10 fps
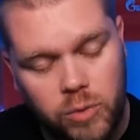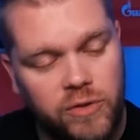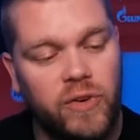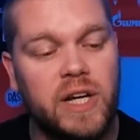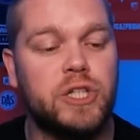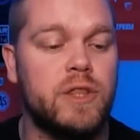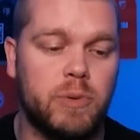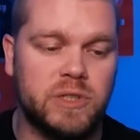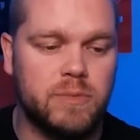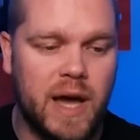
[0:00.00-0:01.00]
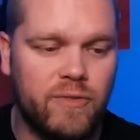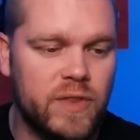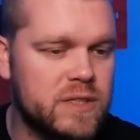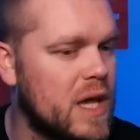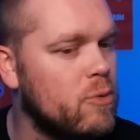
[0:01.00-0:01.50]
We finish in the bottom half of
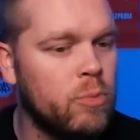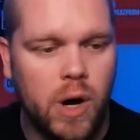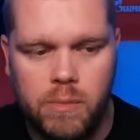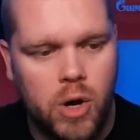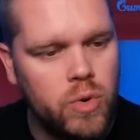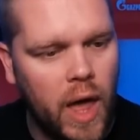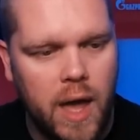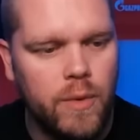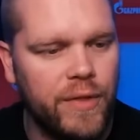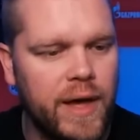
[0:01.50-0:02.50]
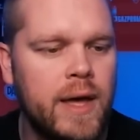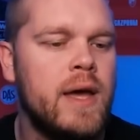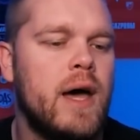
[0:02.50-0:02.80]
the table, but I'm okay with it.